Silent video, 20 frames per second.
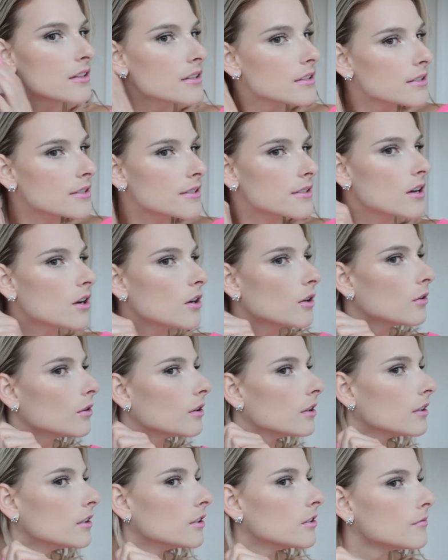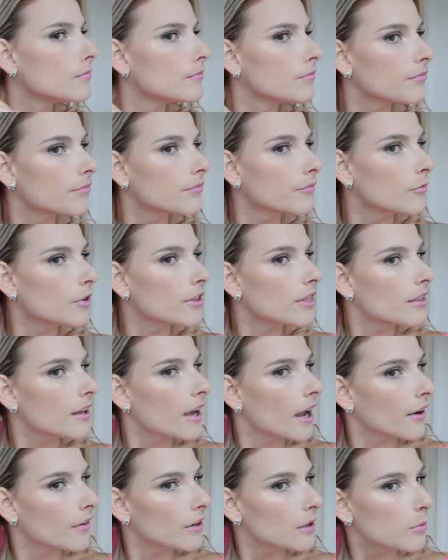So with the
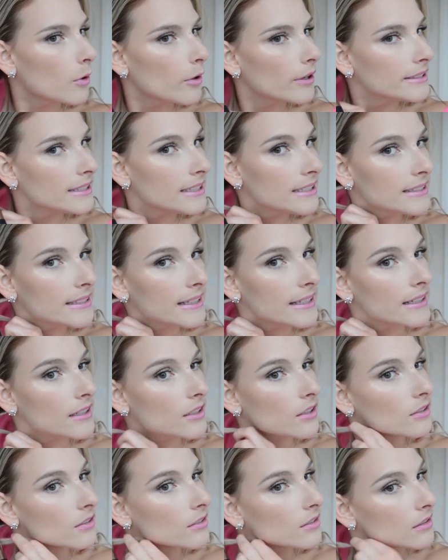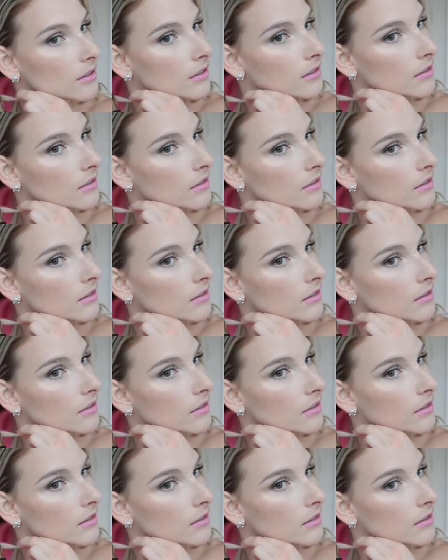iron pointing down,